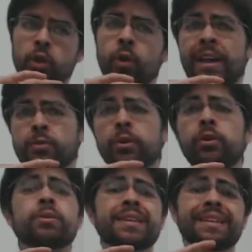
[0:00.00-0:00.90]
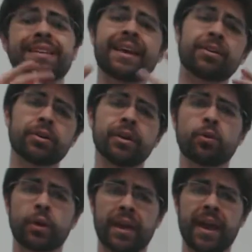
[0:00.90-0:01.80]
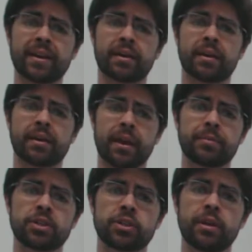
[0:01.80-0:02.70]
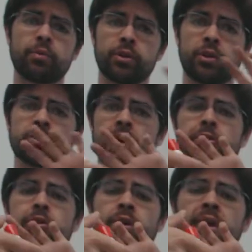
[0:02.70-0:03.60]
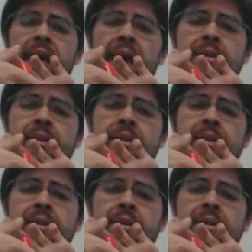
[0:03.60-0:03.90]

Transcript: You guys will use it later in organic chemistry when you start looking